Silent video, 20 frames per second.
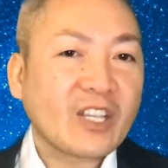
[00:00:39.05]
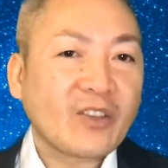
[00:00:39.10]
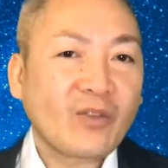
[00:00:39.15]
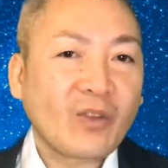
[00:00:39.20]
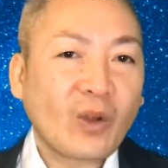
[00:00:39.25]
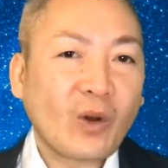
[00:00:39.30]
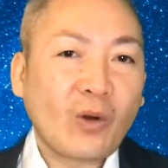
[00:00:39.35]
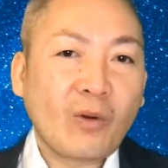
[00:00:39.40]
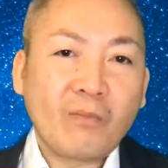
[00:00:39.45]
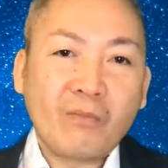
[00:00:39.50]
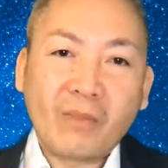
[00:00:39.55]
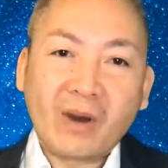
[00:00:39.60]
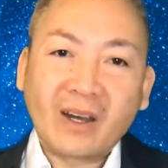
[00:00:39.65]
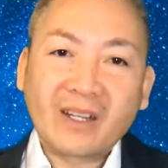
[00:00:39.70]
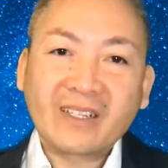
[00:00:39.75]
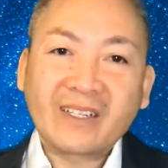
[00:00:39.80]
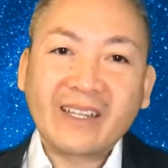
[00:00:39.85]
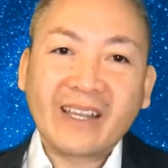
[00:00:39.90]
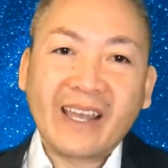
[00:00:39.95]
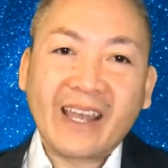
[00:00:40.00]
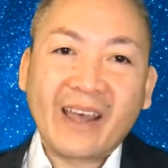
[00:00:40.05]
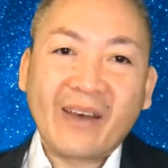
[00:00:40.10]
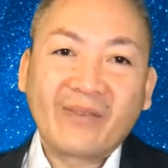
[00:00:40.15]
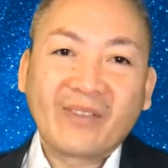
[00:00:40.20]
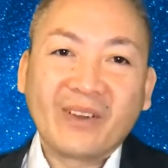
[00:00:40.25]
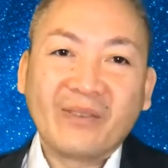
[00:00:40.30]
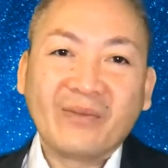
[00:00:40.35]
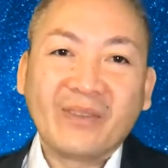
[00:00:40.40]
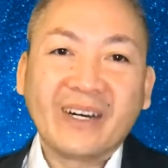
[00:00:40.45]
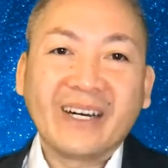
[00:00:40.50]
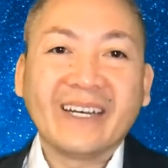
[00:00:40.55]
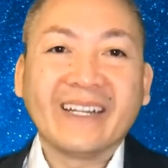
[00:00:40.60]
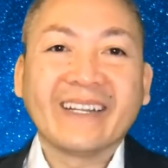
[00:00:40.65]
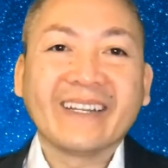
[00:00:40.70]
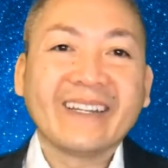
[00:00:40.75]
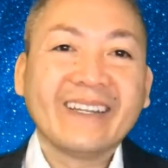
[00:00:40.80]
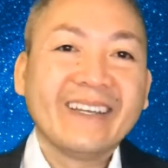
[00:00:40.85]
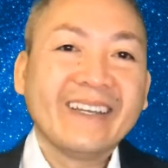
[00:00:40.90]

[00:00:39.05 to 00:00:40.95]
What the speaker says: flow month after month,